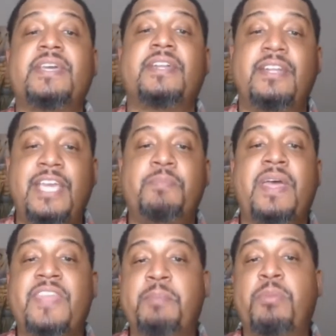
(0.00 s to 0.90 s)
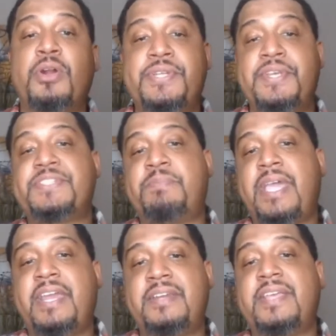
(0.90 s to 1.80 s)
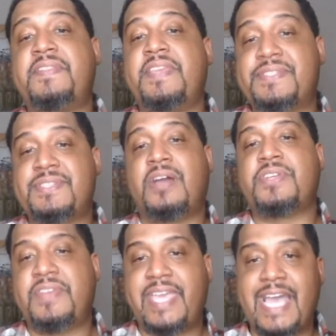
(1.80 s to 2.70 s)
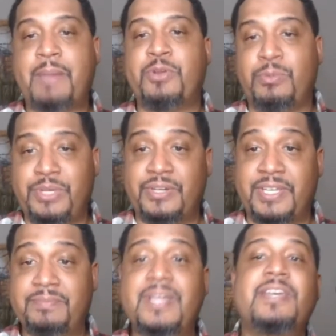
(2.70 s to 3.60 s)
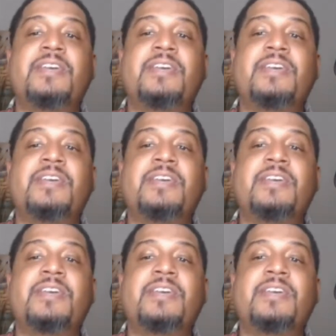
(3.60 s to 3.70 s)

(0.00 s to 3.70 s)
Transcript: claim that they participated in the assault on the Capitol building